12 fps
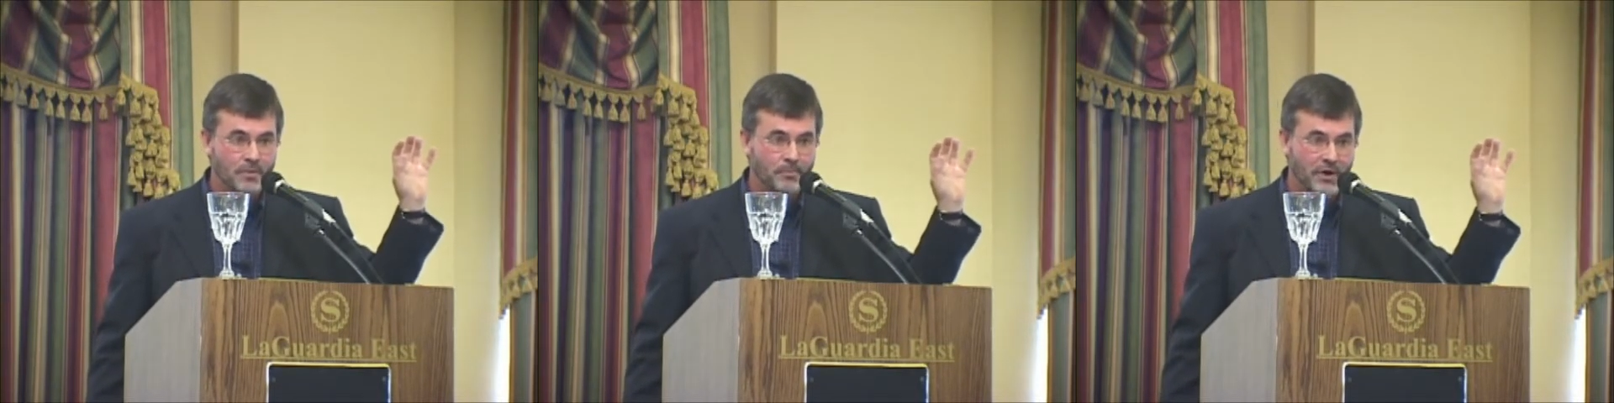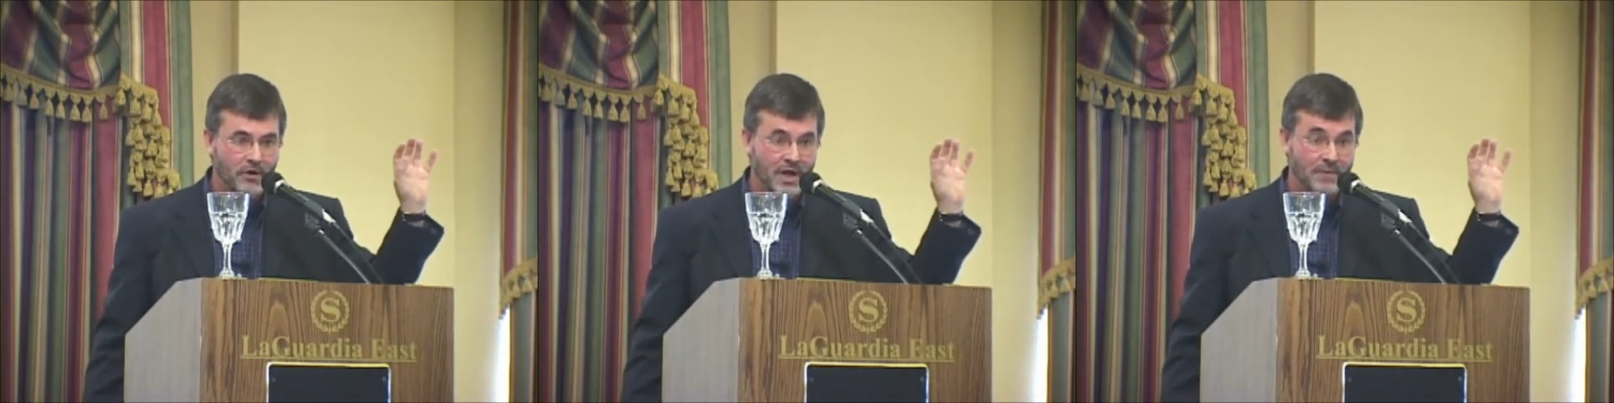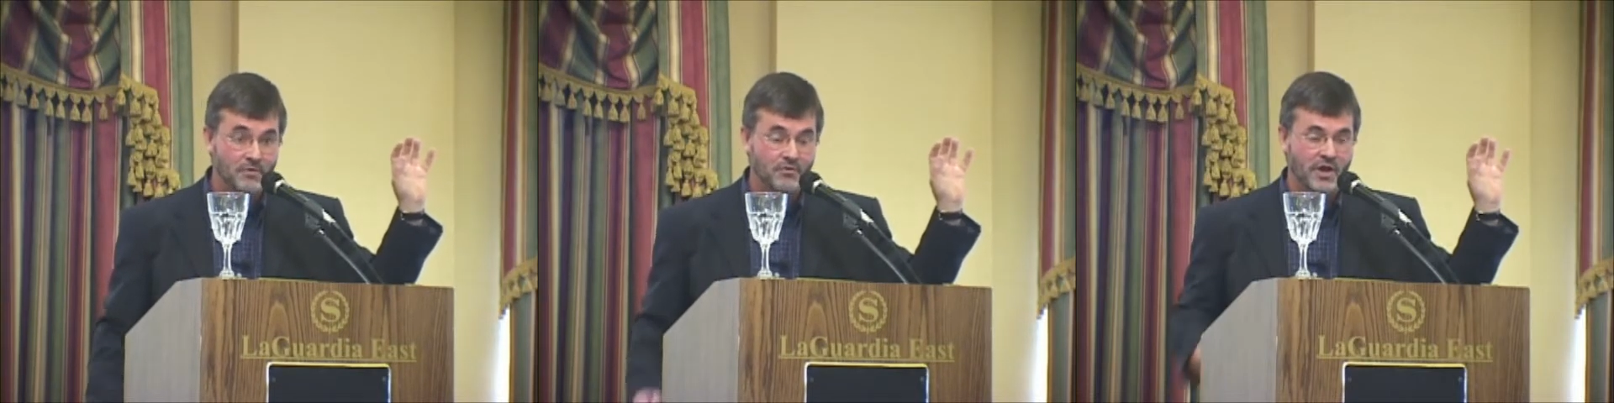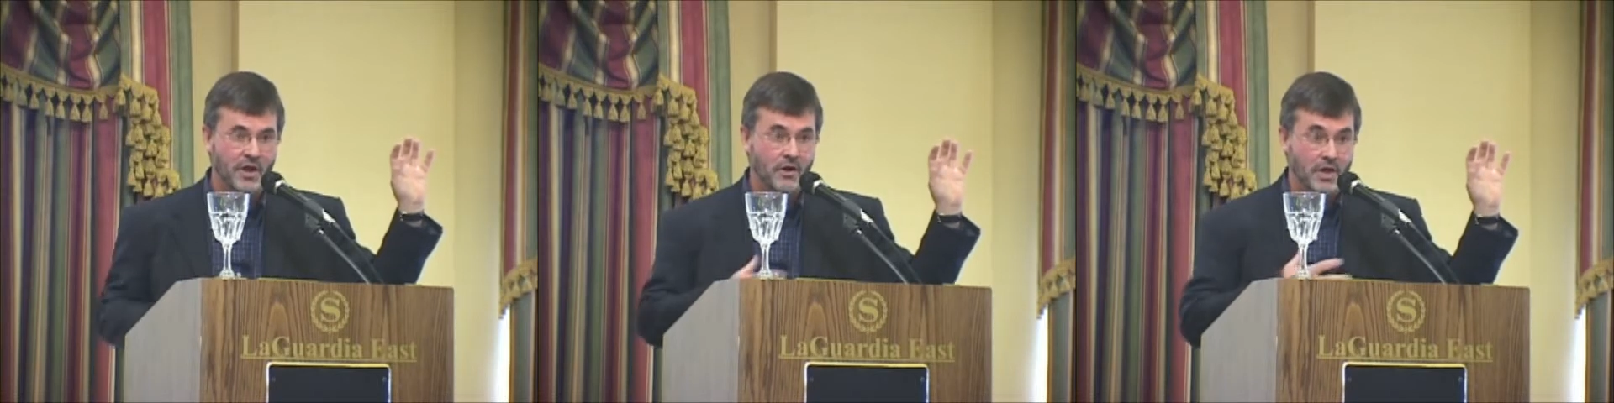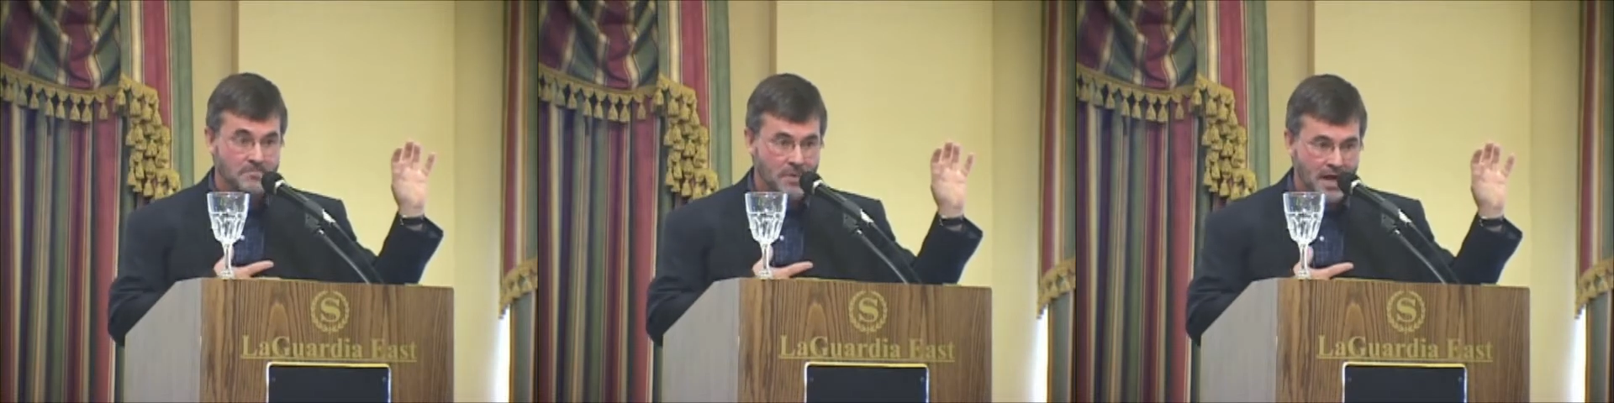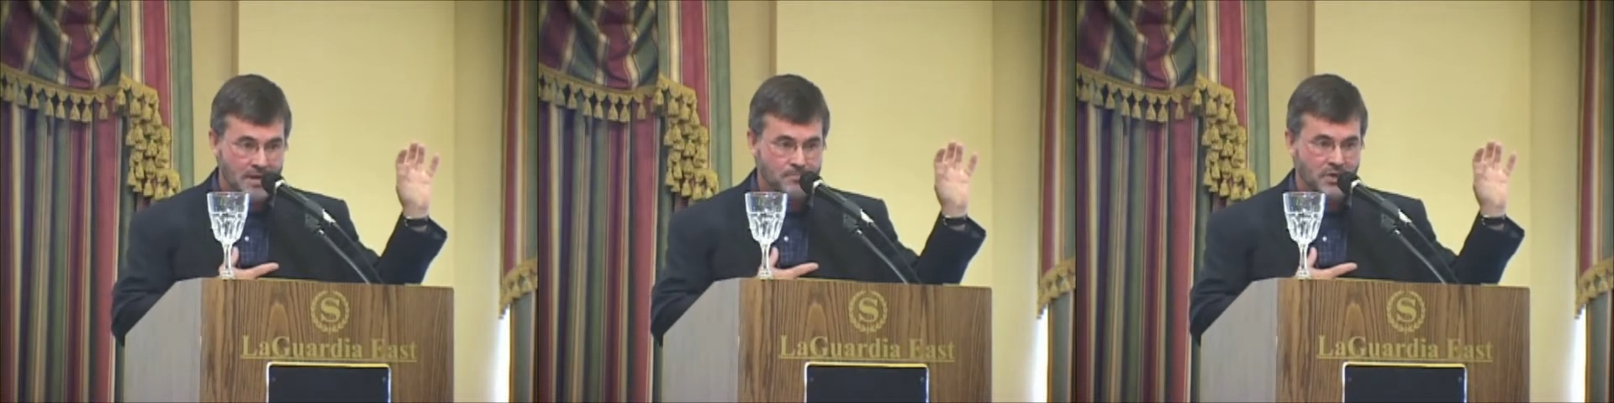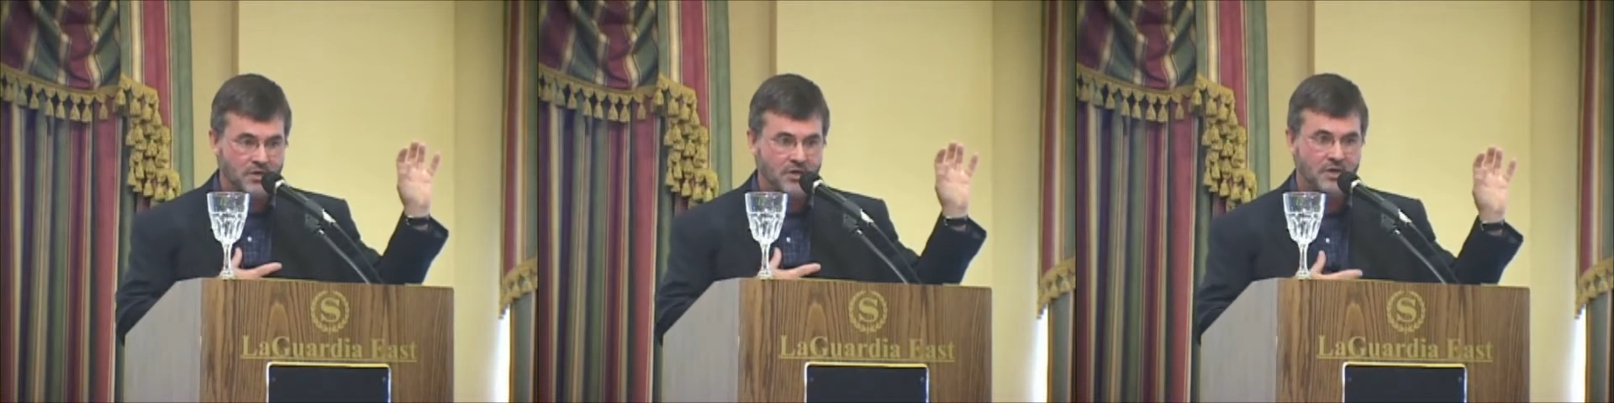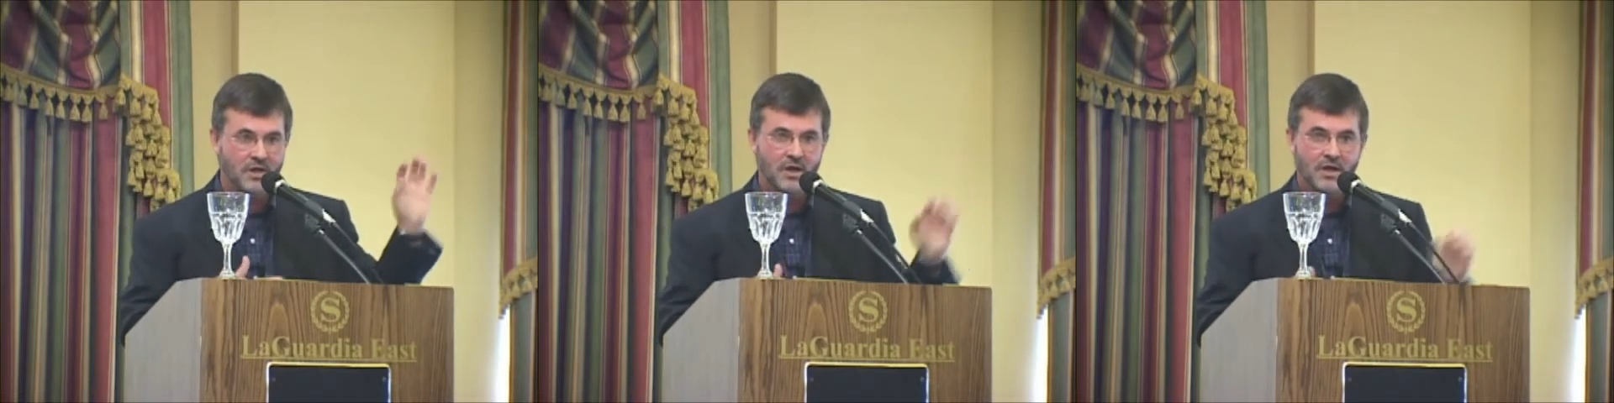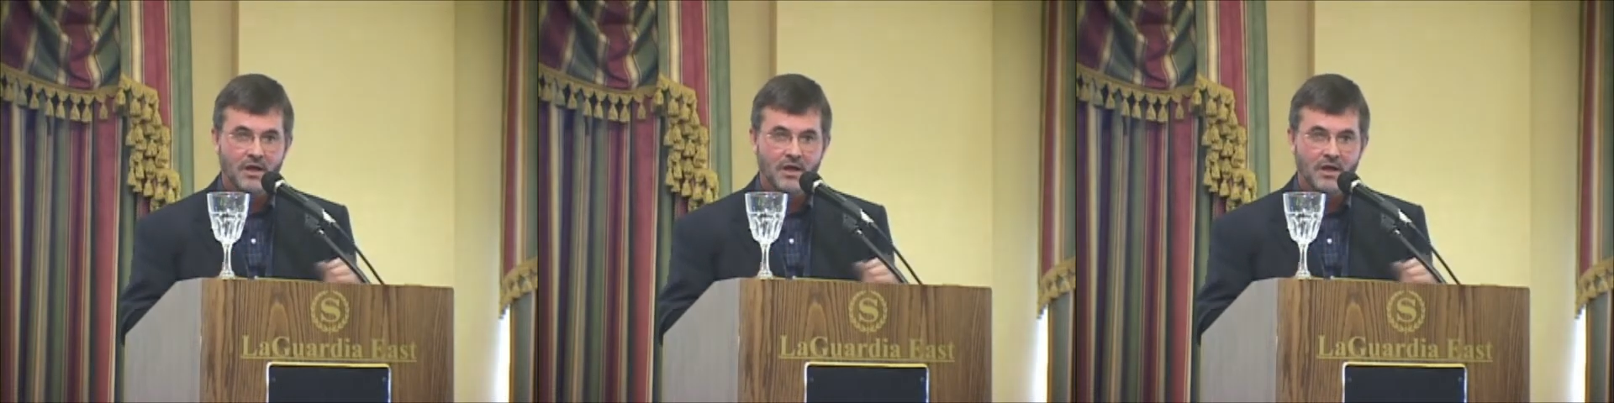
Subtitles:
a paradigm of care, in my opinion,